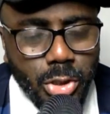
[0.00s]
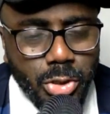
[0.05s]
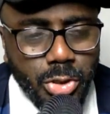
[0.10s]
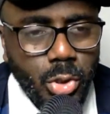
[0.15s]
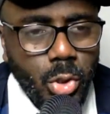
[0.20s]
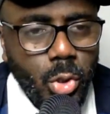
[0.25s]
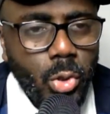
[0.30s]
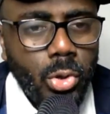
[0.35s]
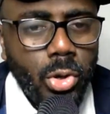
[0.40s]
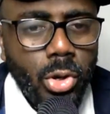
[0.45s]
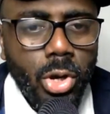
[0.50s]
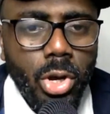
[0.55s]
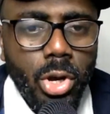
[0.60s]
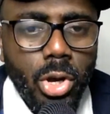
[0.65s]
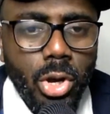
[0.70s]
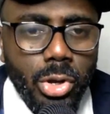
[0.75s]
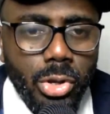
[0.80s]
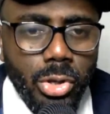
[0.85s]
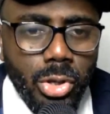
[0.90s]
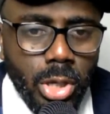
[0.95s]
know
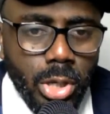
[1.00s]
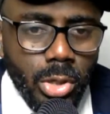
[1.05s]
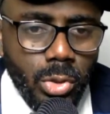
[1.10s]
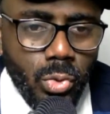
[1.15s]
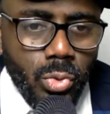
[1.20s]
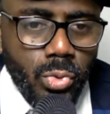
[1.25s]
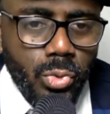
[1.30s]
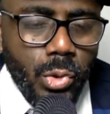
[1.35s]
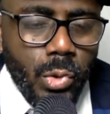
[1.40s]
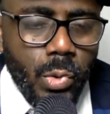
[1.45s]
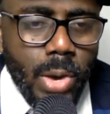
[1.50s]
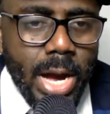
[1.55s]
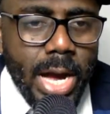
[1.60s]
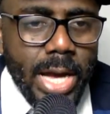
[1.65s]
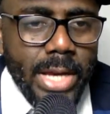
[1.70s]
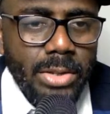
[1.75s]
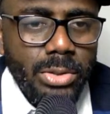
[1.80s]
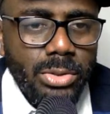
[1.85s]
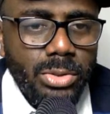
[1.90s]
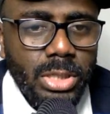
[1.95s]
it will require
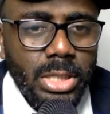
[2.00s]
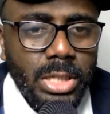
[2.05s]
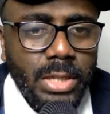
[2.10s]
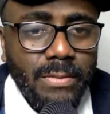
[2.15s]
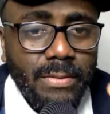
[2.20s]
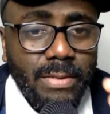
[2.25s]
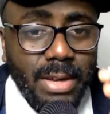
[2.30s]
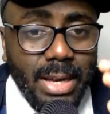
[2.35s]
you to give